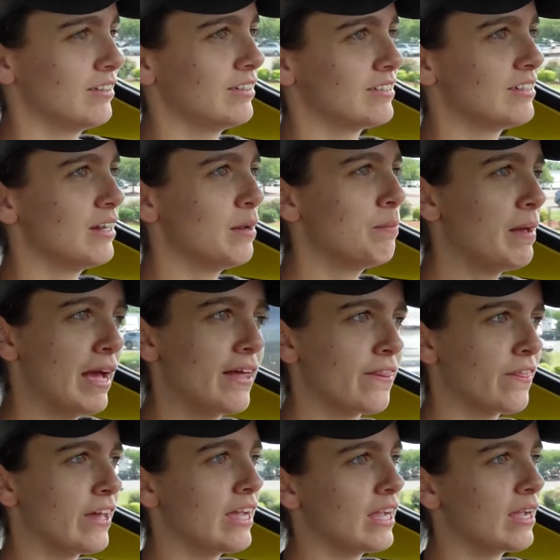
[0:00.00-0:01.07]
not a bad
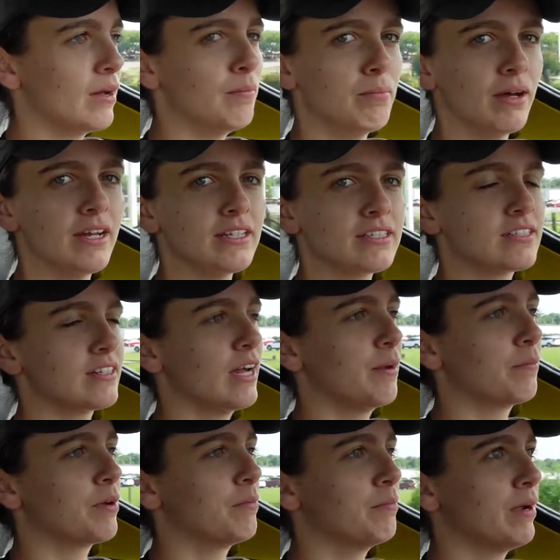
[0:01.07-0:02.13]
thing, but I'm
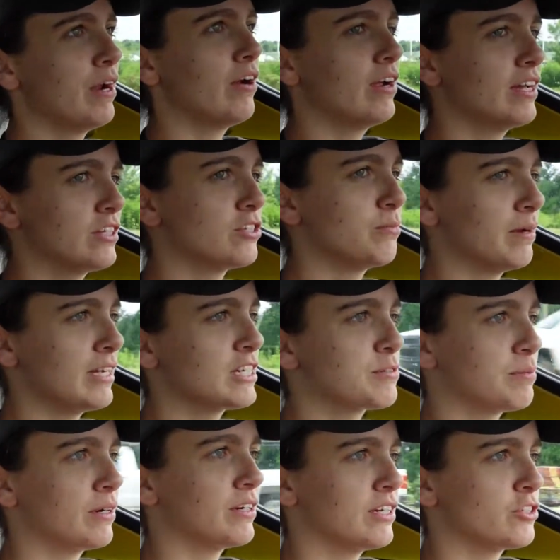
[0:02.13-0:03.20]
comparing it to my
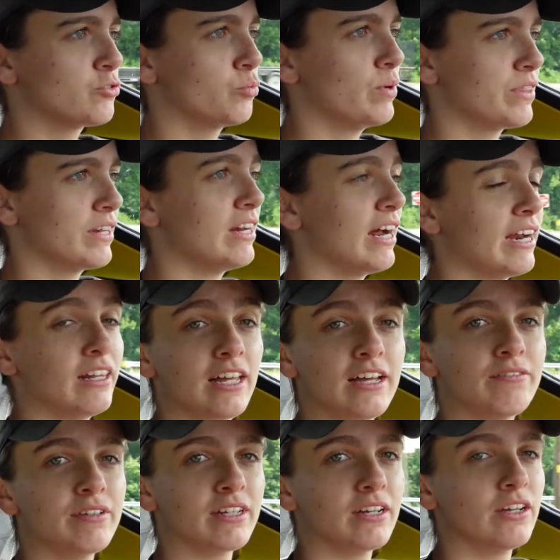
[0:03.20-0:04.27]
experience with a
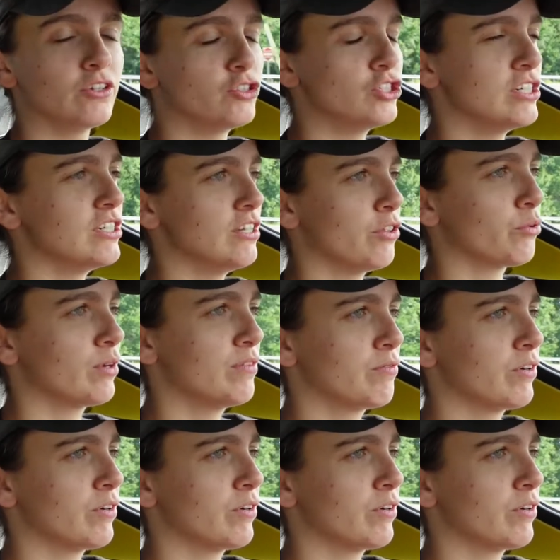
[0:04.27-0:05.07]
911 GT3,